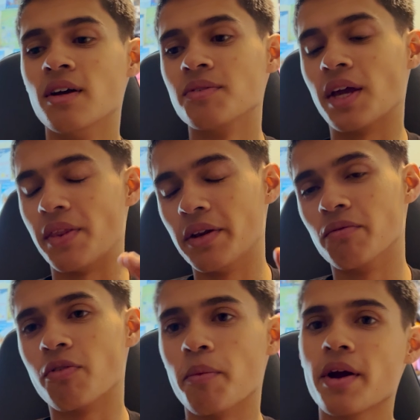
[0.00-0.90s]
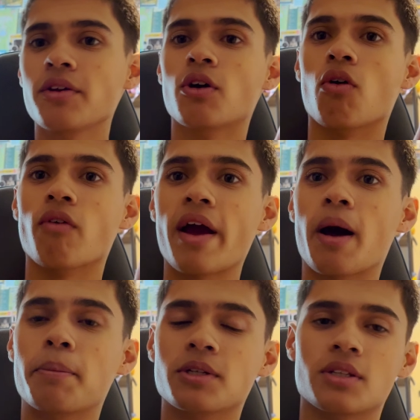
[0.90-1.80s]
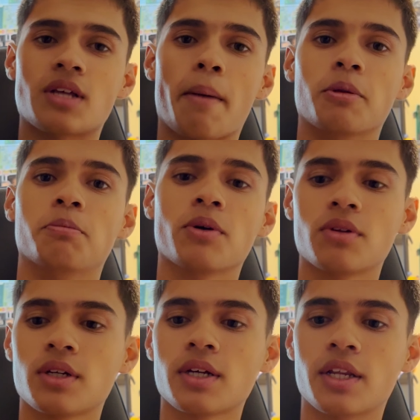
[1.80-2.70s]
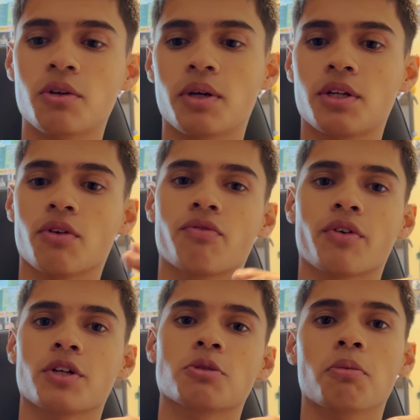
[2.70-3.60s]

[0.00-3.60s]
And then from there, you go right up into the top of the building, and you hit your first